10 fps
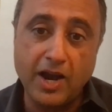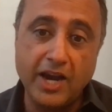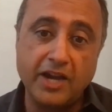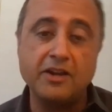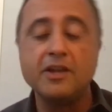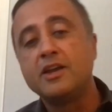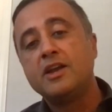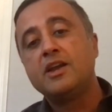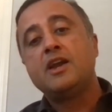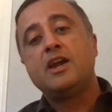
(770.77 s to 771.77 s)
bite?
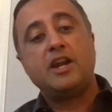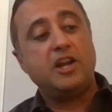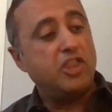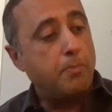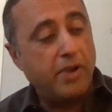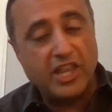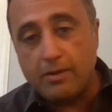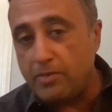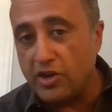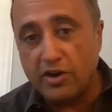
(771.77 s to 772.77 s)
Did they pay
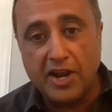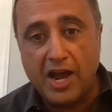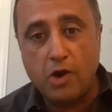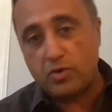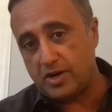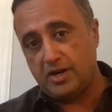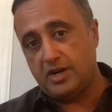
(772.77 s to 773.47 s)
them in the earnout?